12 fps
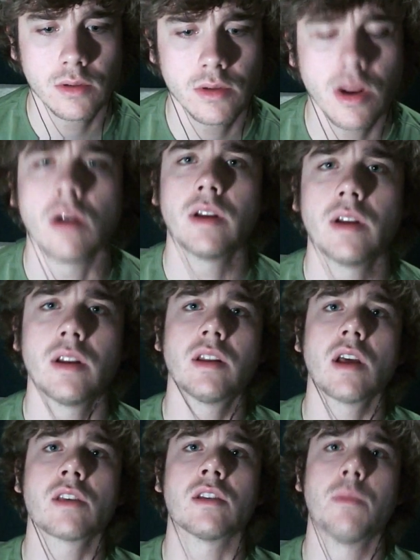no,
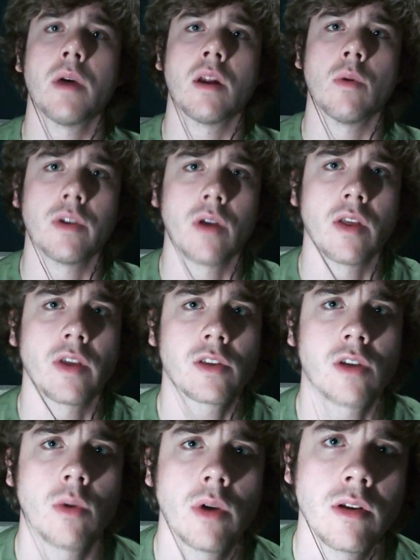it doesn't depend on what your
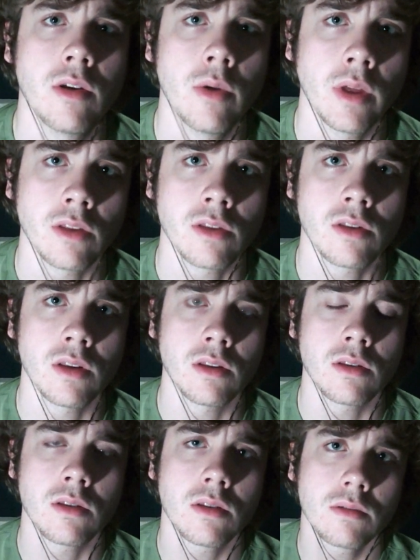ethics are. What you're doing
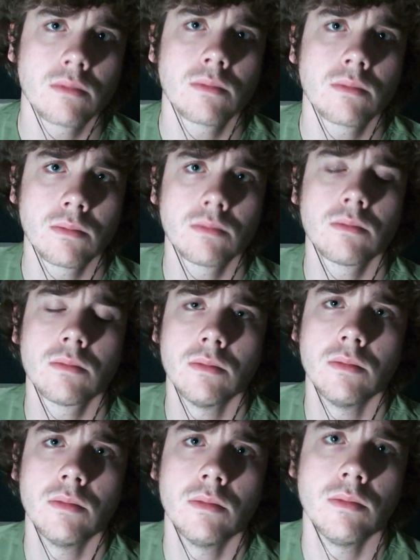is
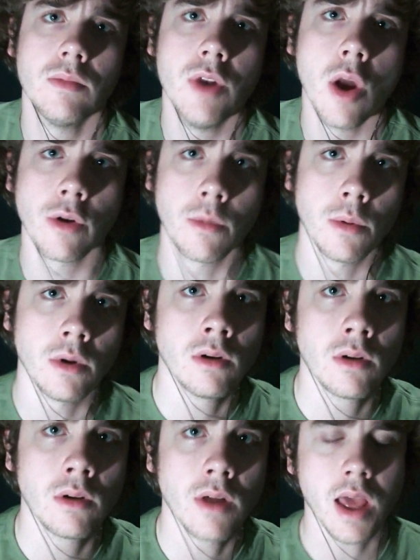
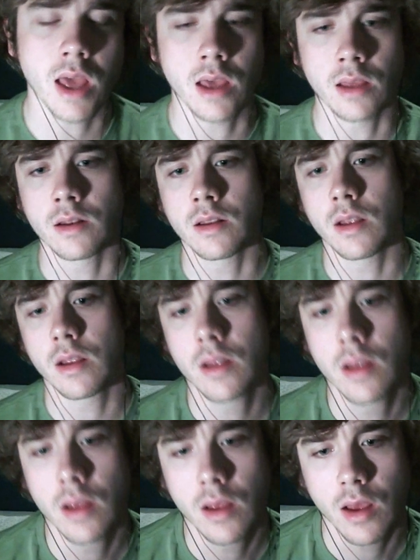notable, and
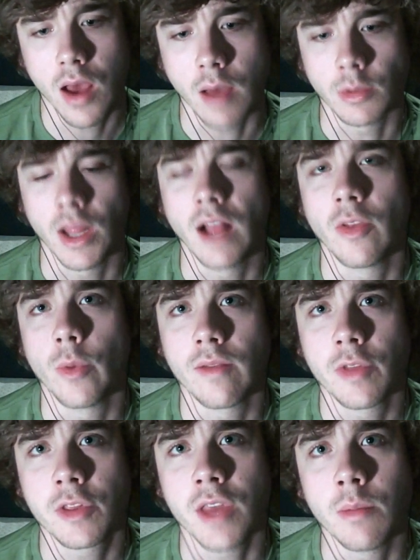I'm glad that we
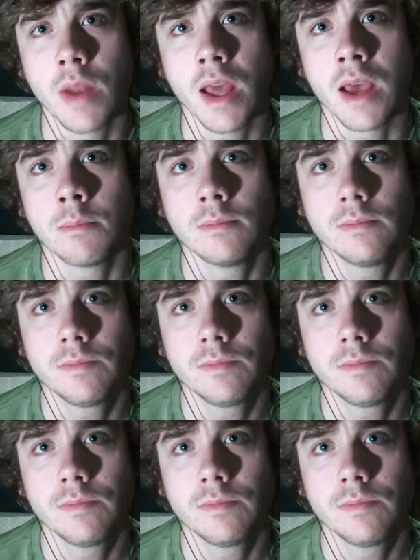have the same name.